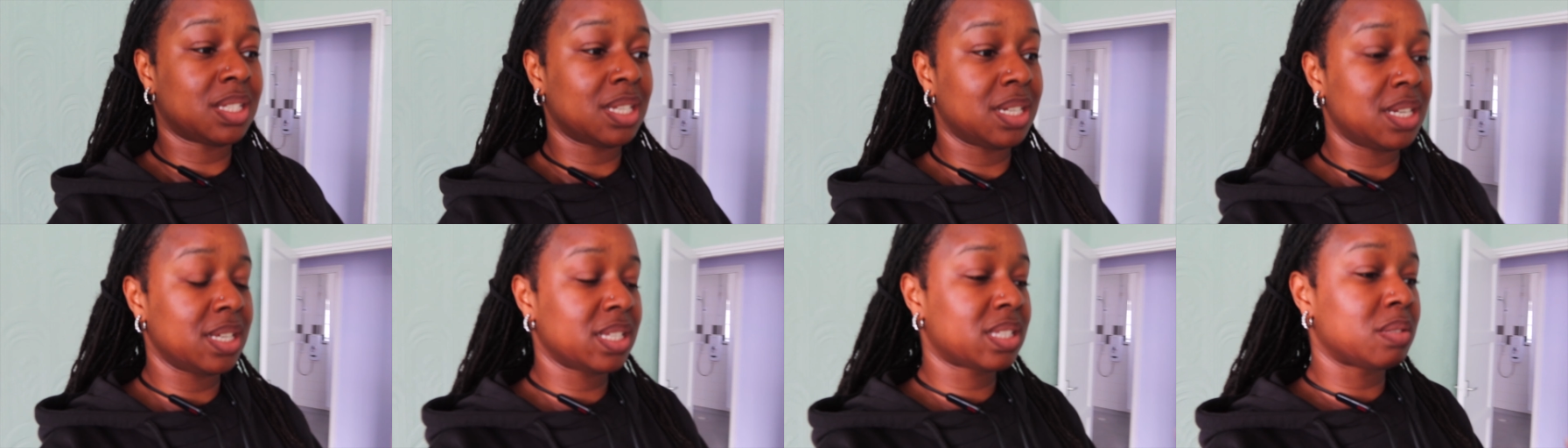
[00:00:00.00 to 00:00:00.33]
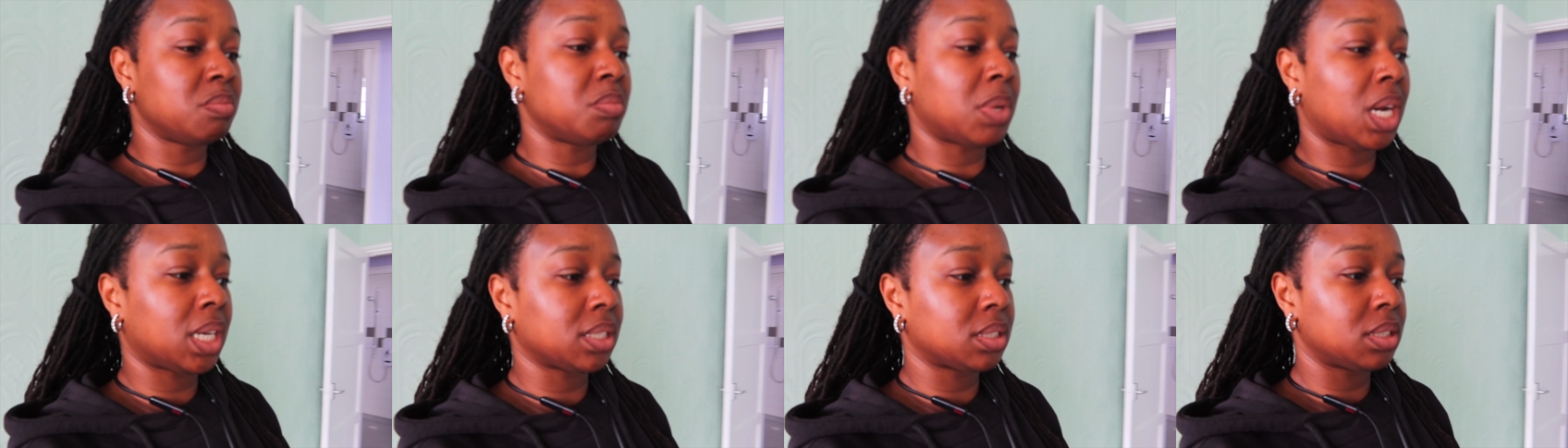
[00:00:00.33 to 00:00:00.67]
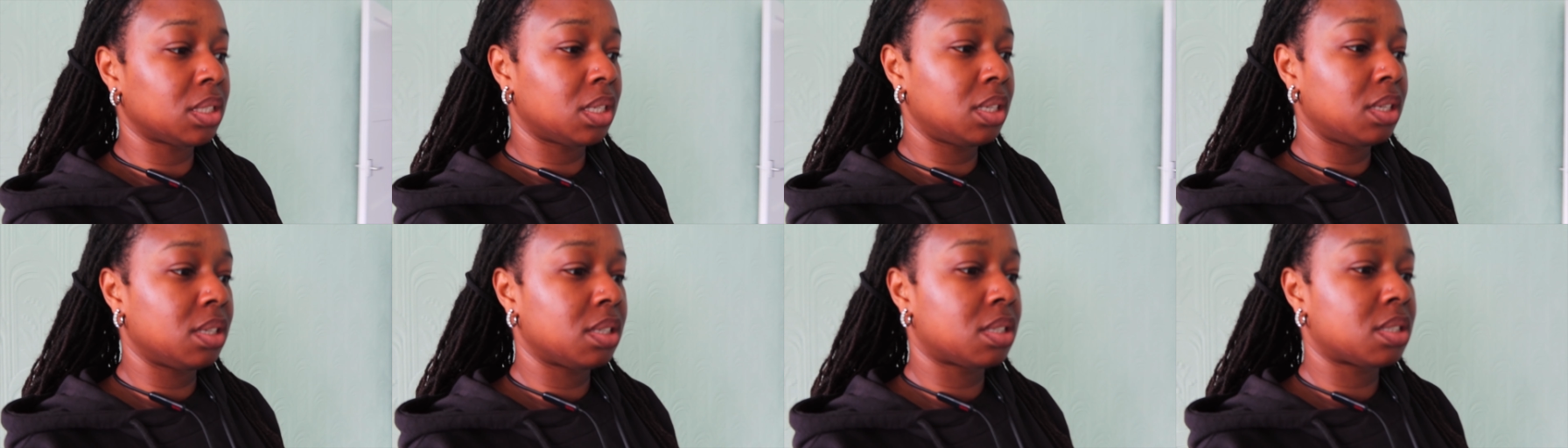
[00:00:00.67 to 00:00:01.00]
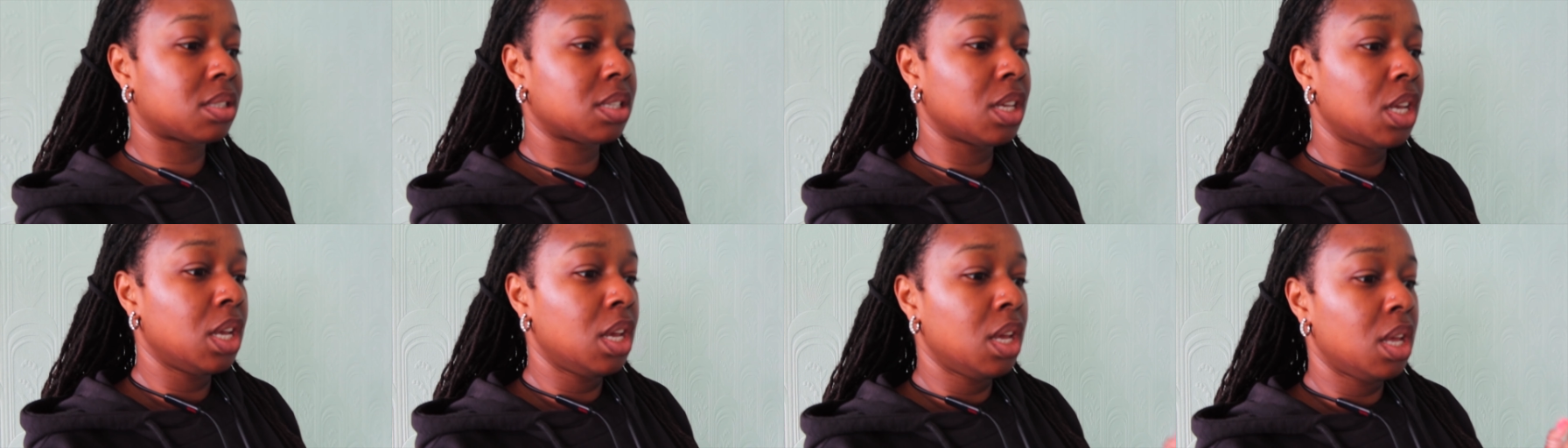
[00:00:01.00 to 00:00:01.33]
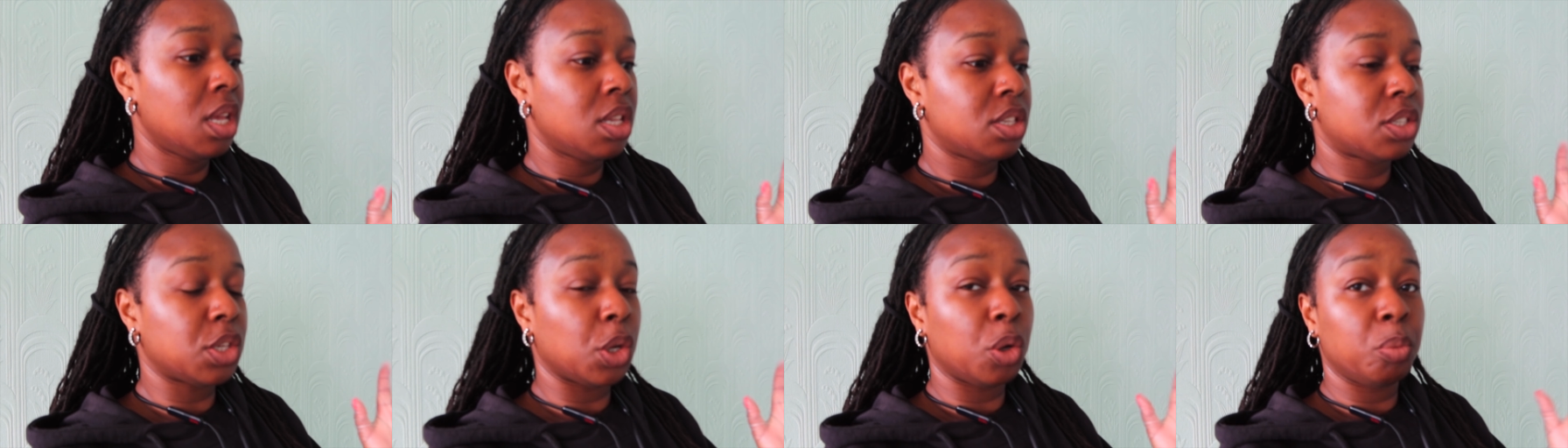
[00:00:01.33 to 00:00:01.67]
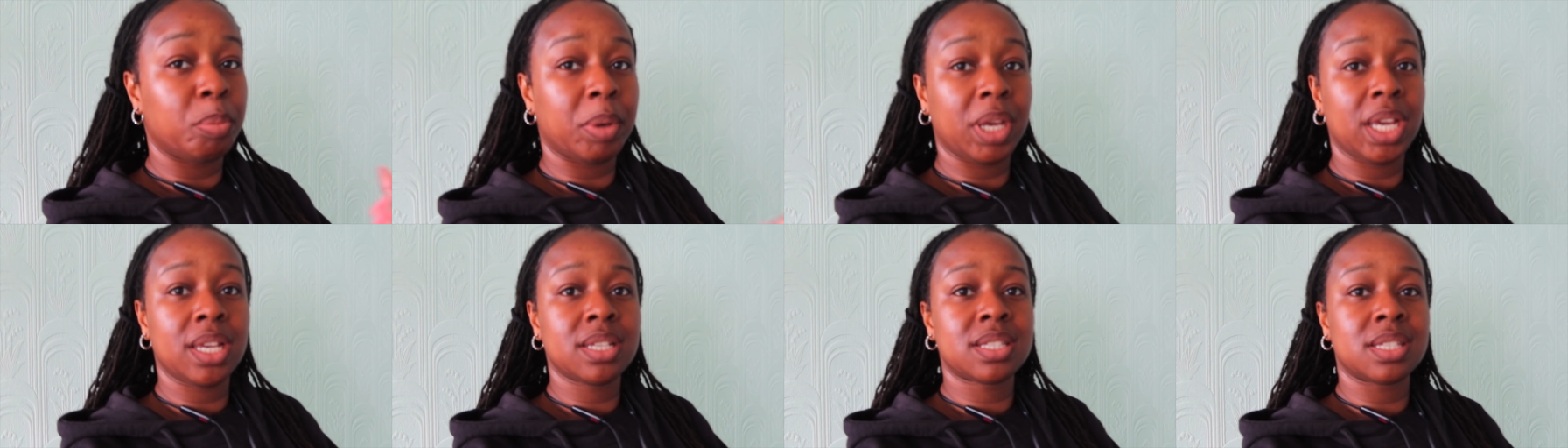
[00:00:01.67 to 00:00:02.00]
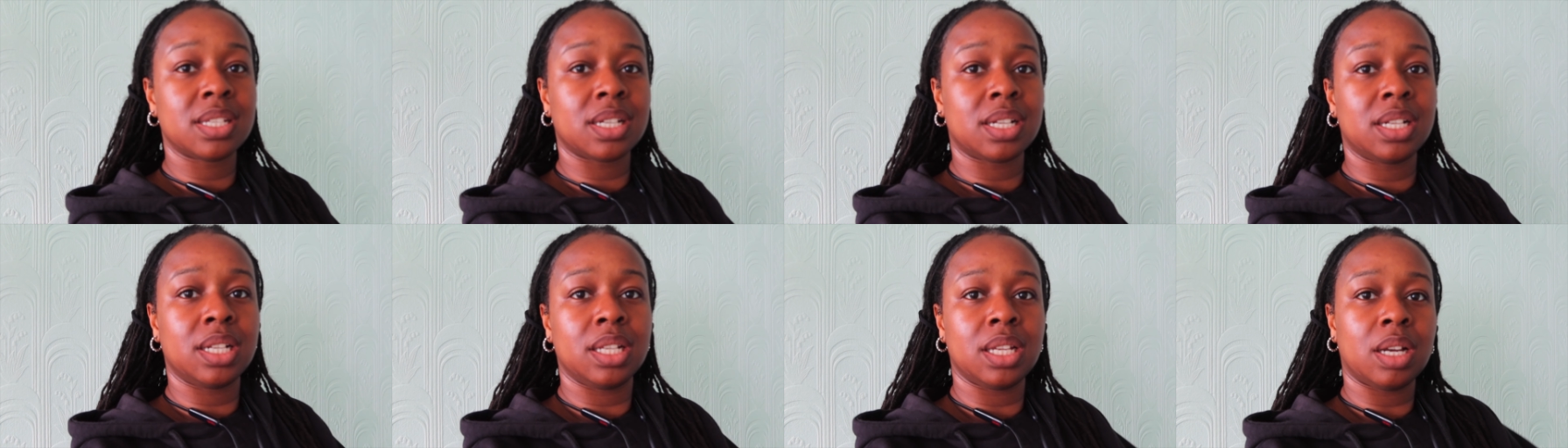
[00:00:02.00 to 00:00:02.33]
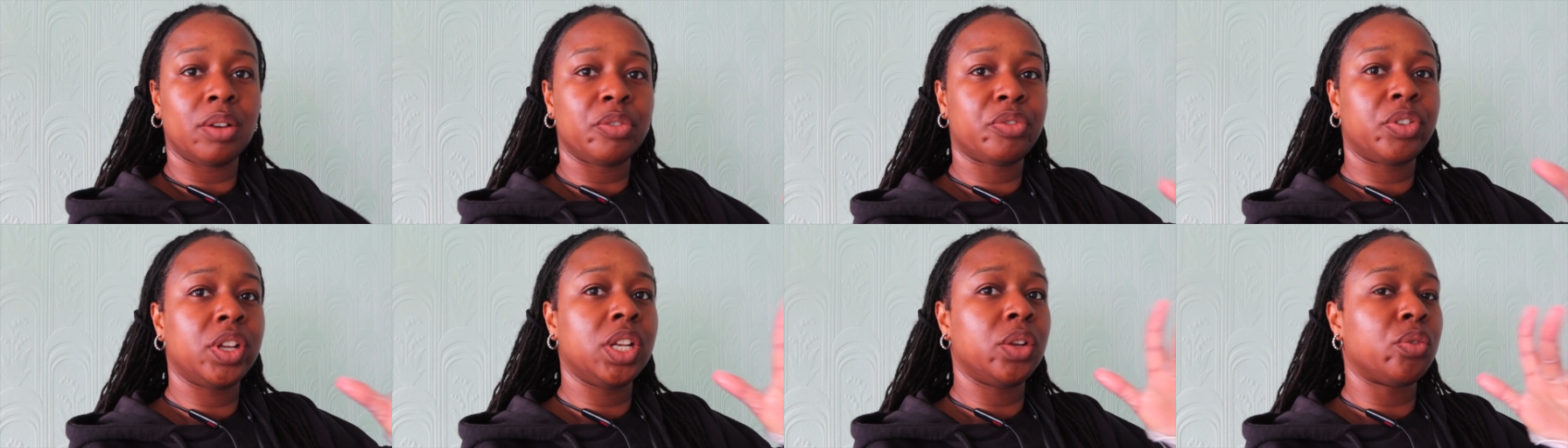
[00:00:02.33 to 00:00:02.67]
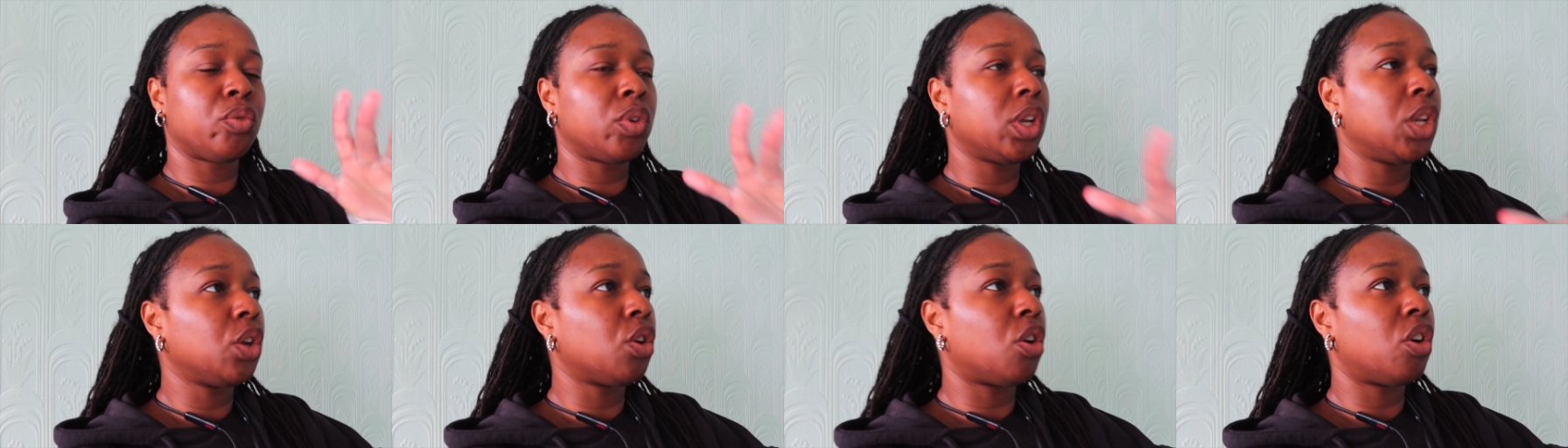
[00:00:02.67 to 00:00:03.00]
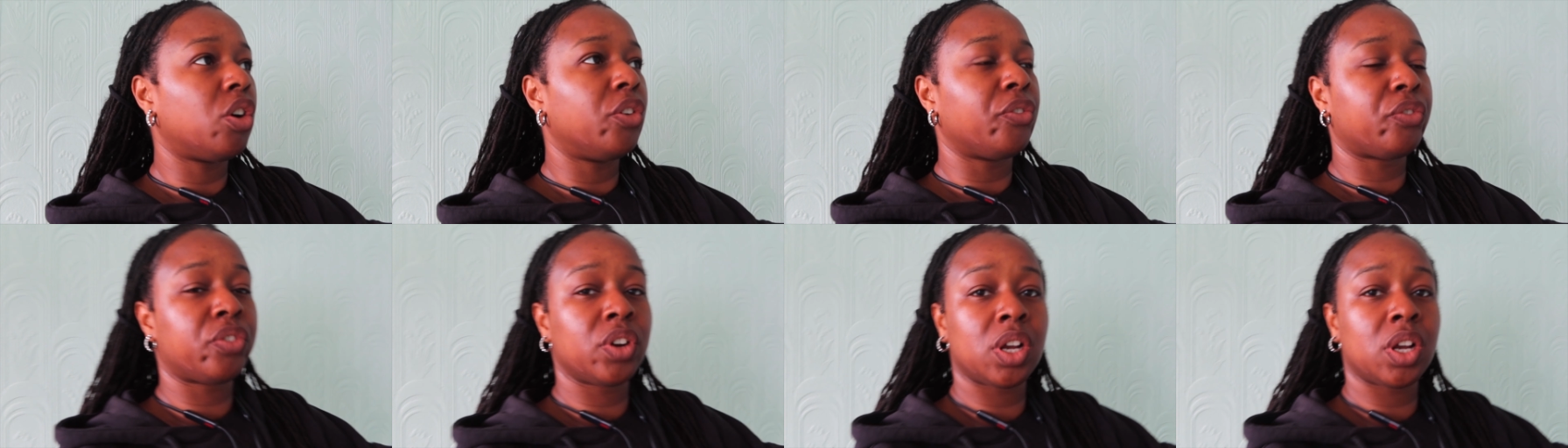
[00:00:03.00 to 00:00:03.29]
to this madness. So basically, I'm feeling really hot and